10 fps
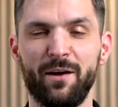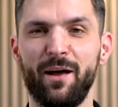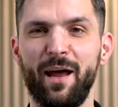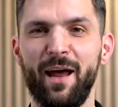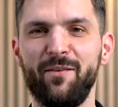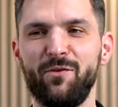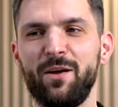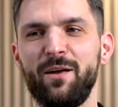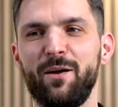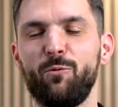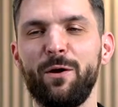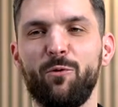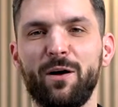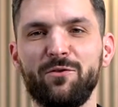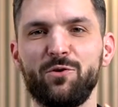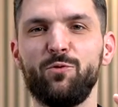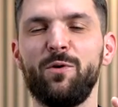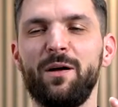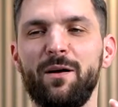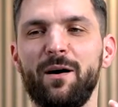and we want to
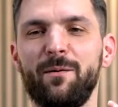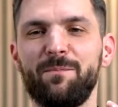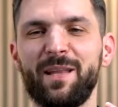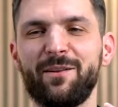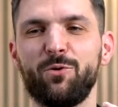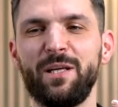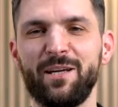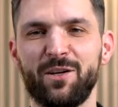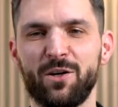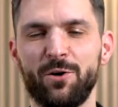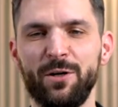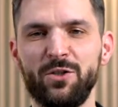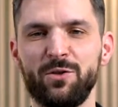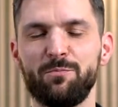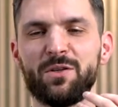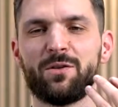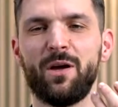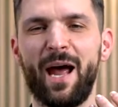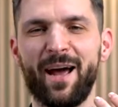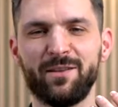not only encourage, but
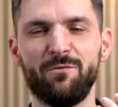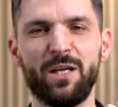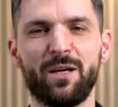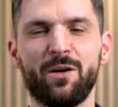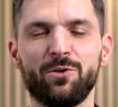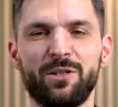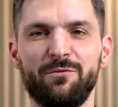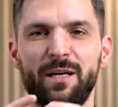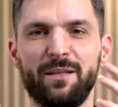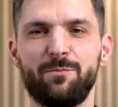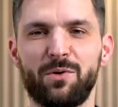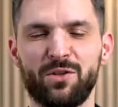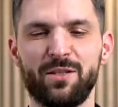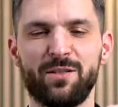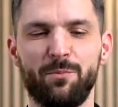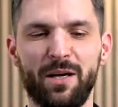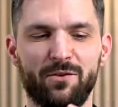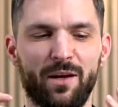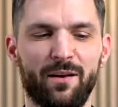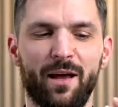actively cultivate, participate,
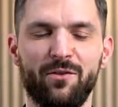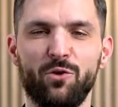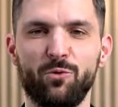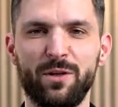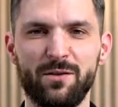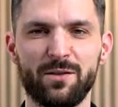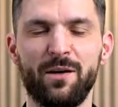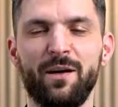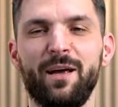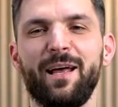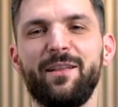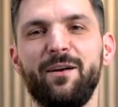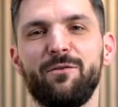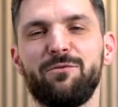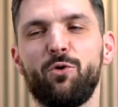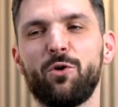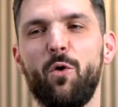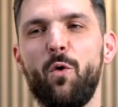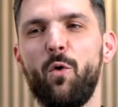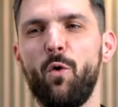and do this. And then for
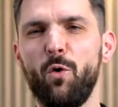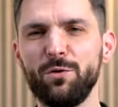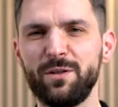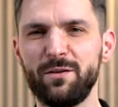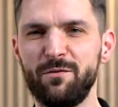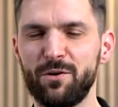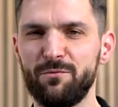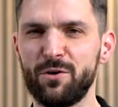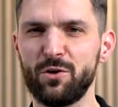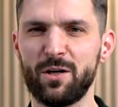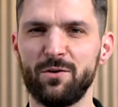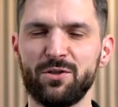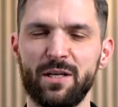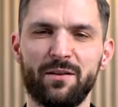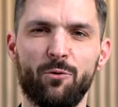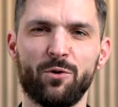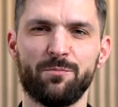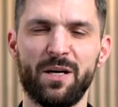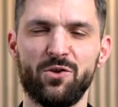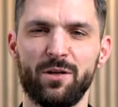all the different verticals that I
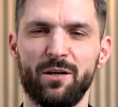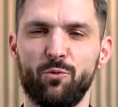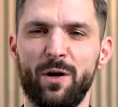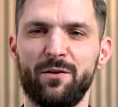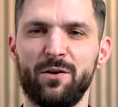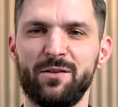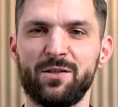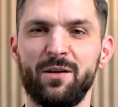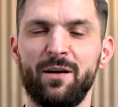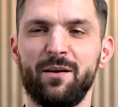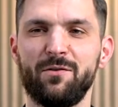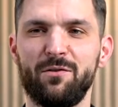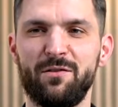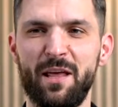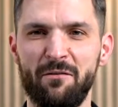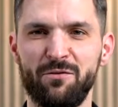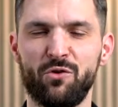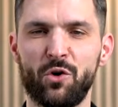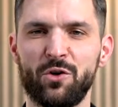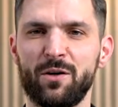mentioning, whether it's the dev
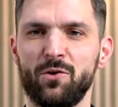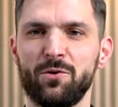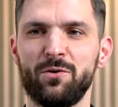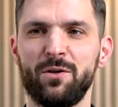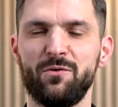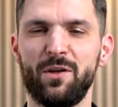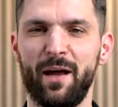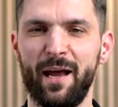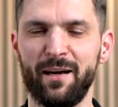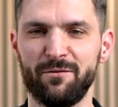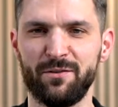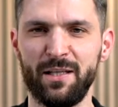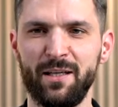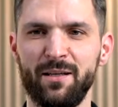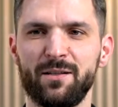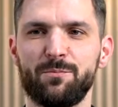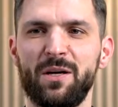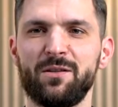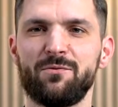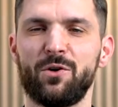vertical, the NFT
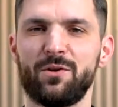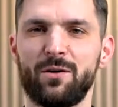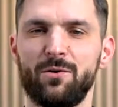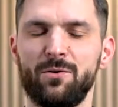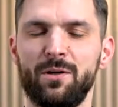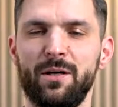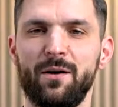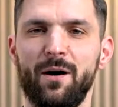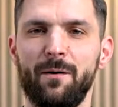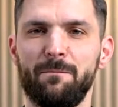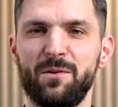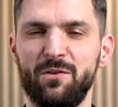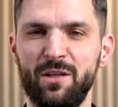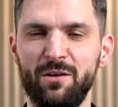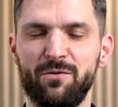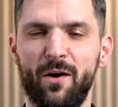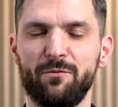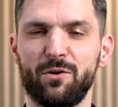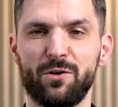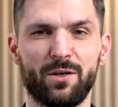space vertical, the DeFi
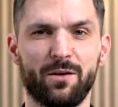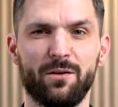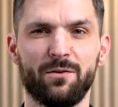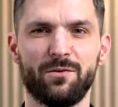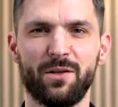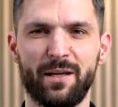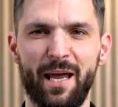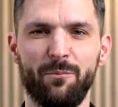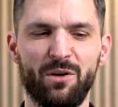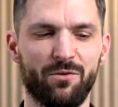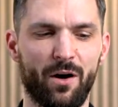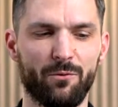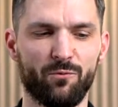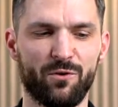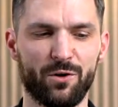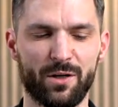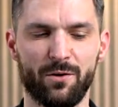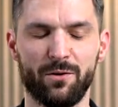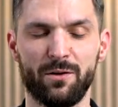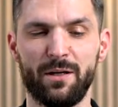vertical, the gamify
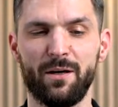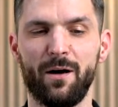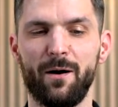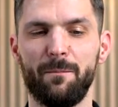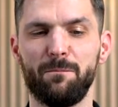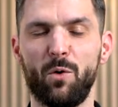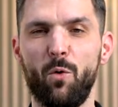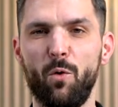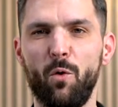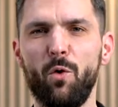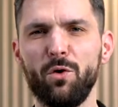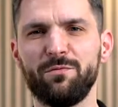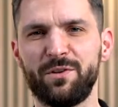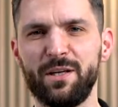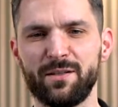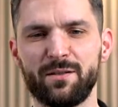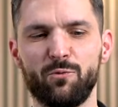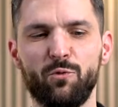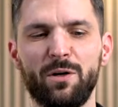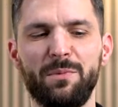vertical, all of this
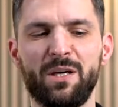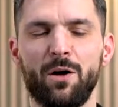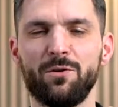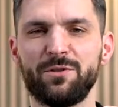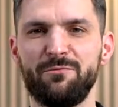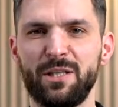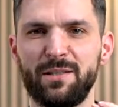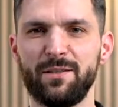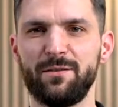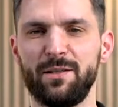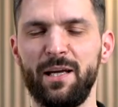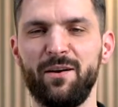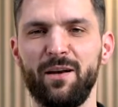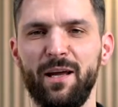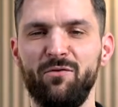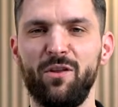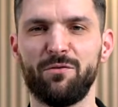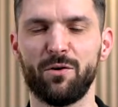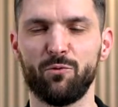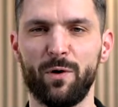will be cultivated in
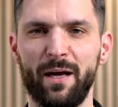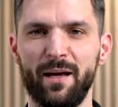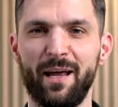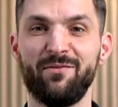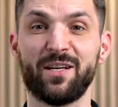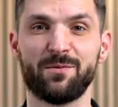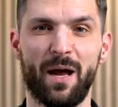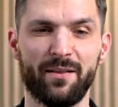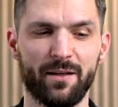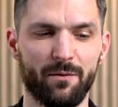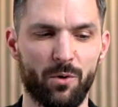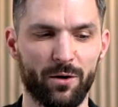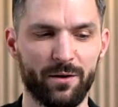different way and expanded upon.